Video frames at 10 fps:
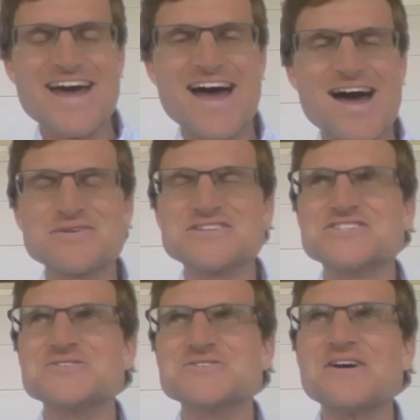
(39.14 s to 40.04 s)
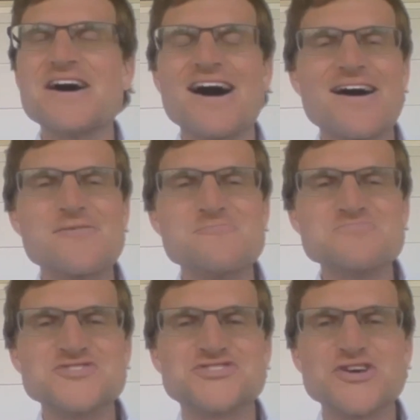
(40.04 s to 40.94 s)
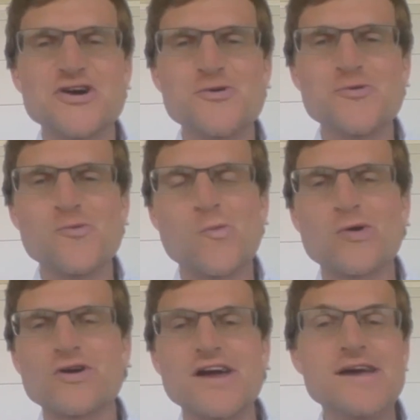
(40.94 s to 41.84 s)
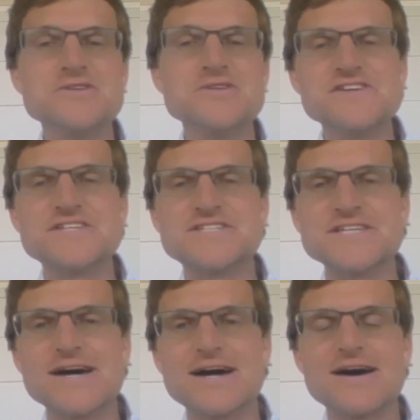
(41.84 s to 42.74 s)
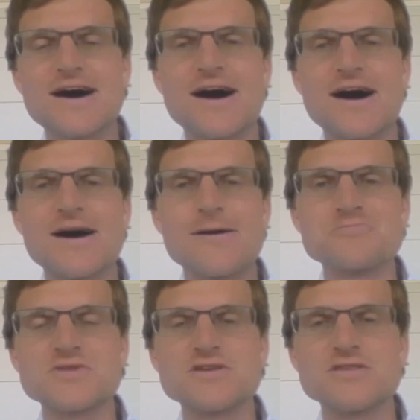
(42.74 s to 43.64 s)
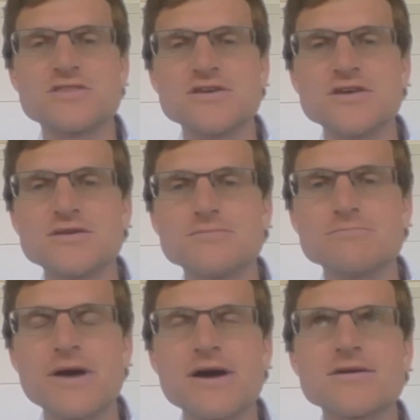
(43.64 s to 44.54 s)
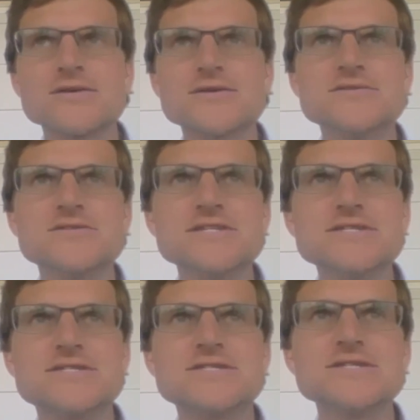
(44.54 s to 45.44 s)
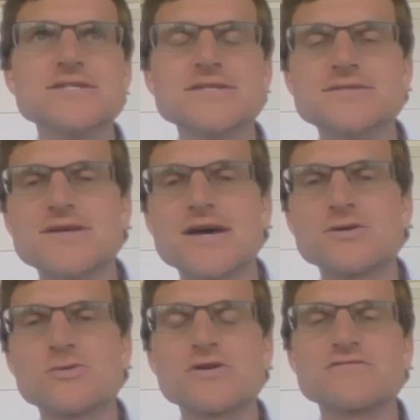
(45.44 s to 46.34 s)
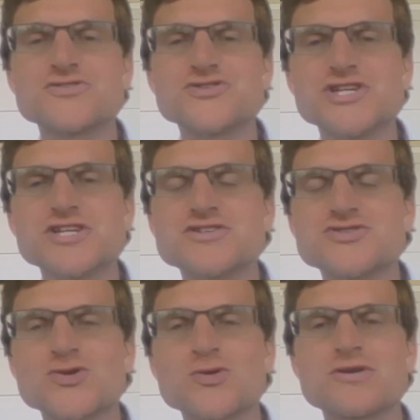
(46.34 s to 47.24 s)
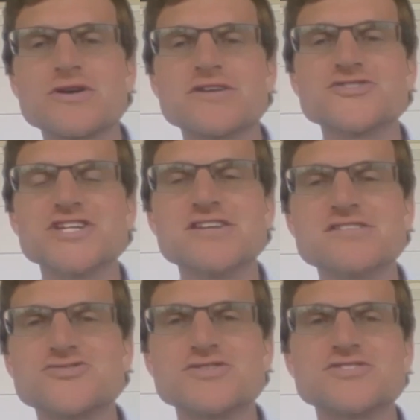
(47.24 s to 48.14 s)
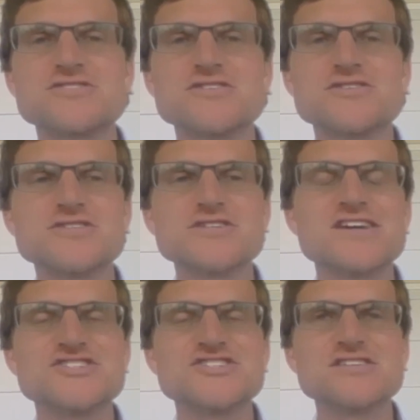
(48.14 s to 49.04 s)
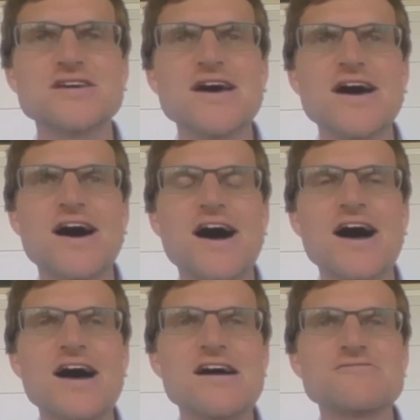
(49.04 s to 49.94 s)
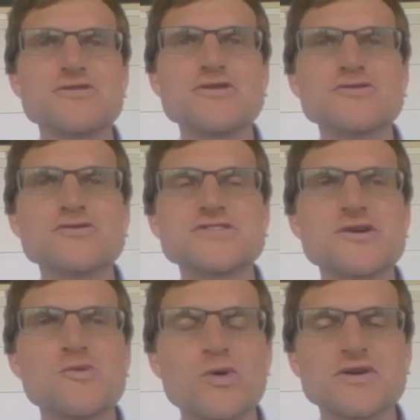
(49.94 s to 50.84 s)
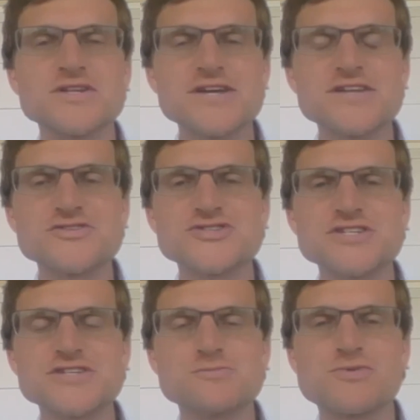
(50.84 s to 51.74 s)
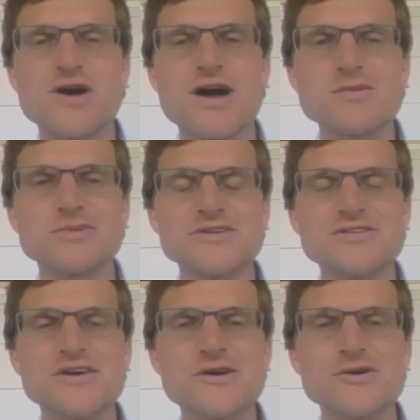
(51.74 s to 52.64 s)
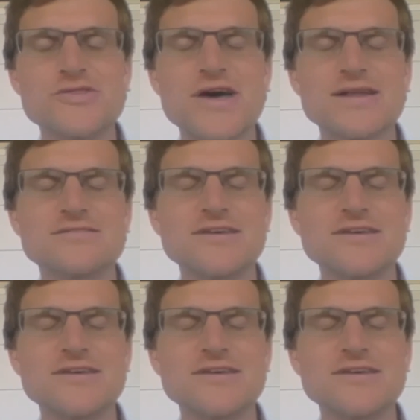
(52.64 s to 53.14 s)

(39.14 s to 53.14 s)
Happy to. So we're MDVCIA, the Maryland, DC, Delaware, Virginia Solar Energy Industries Association. For those that work in energy, you probably know that